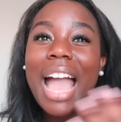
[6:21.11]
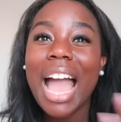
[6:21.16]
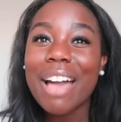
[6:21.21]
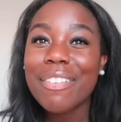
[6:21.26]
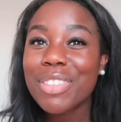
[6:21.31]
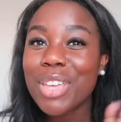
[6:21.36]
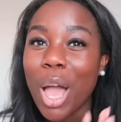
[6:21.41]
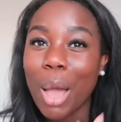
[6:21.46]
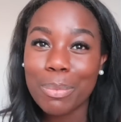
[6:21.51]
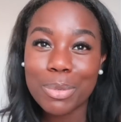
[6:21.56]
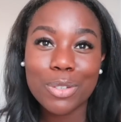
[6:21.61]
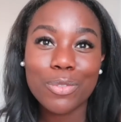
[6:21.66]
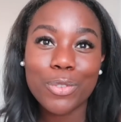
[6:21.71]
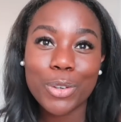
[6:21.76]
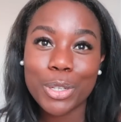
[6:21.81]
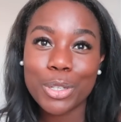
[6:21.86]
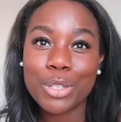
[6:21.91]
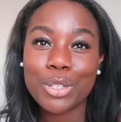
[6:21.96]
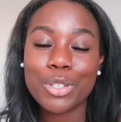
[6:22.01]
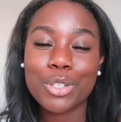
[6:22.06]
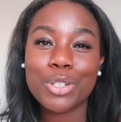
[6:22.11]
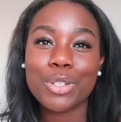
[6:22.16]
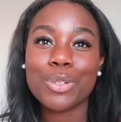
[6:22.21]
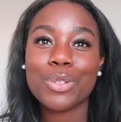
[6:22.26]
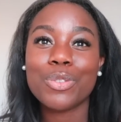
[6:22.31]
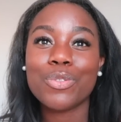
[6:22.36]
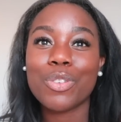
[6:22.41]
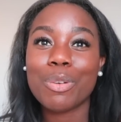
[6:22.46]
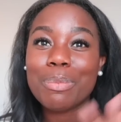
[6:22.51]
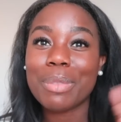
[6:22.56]
have the option for you to
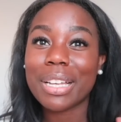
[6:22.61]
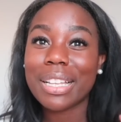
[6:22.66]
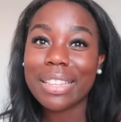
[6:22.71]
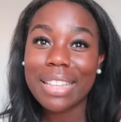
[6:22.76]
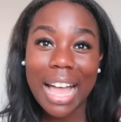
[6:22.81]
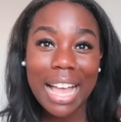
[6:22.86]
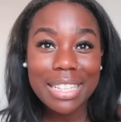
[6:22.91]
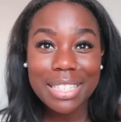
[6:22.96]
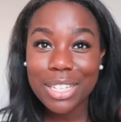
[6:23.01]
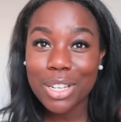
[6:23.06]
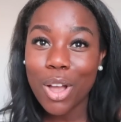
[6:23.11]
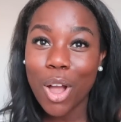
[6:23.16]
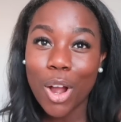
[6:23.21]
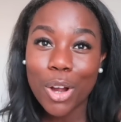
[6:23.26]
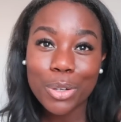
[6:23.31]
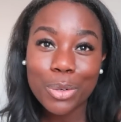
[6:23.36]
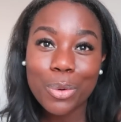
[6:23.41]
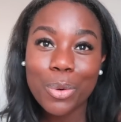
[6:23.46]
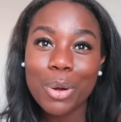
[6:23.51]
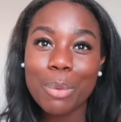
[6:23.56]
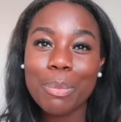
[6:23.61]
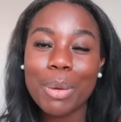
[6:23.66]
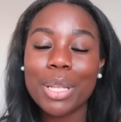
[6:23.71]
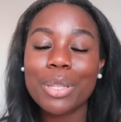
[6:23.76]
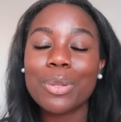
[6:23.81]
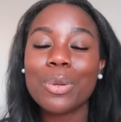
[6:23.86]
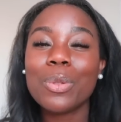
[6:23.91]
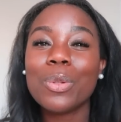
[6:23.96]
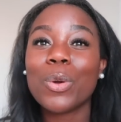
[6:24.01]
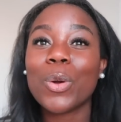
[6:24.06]
choose from the Classic Hardcore
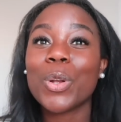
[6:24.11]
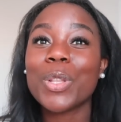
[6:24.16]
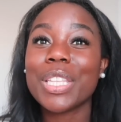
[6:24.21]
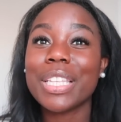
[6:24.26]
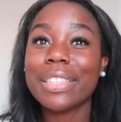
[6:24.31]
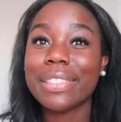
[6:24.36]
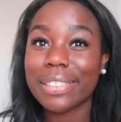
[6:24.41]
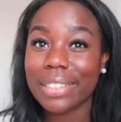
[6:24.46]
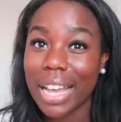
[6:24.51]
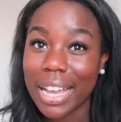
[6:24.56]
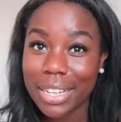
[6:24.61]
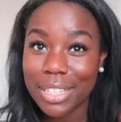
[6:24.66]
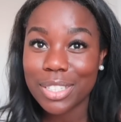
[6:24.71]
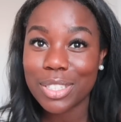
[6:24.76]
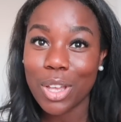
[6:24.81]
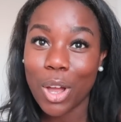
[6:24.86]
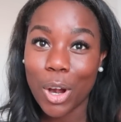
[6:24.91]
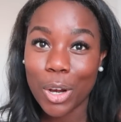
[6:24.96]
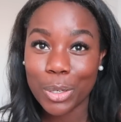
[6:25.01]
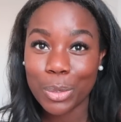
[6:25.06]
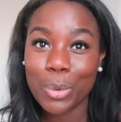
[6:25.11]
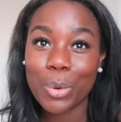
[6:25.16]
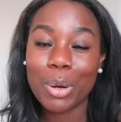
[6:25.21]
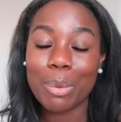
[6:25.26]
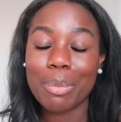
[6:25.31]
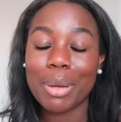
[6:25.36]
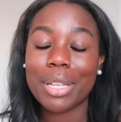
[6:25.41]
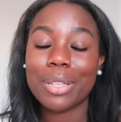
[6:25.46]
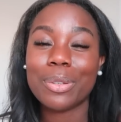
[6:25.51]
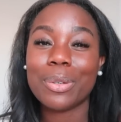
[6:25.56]
Bundle or the Luxe
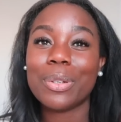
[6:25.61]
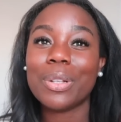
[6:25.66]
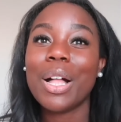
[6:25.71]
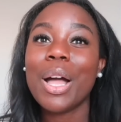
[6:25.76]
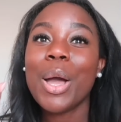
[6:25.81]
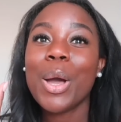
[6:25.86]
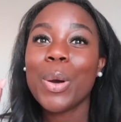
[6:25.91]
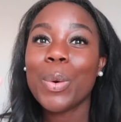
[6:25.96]
Hardcore Bundle.